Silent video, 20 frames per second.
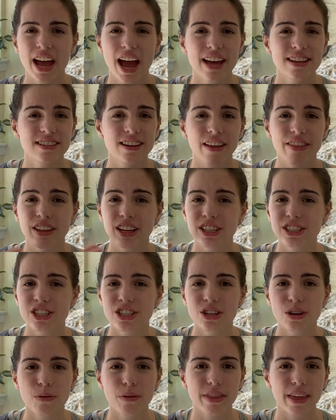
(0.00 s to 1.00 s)
has nothing to
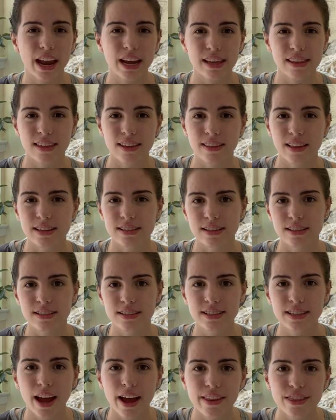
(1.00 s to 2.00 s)
do with anything that's
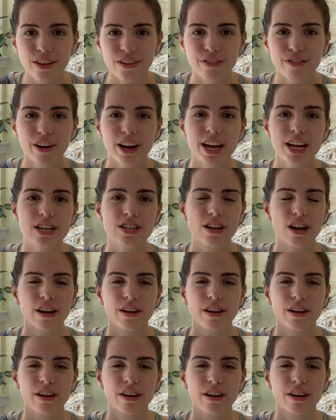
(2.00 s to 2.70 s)
inside the fridge.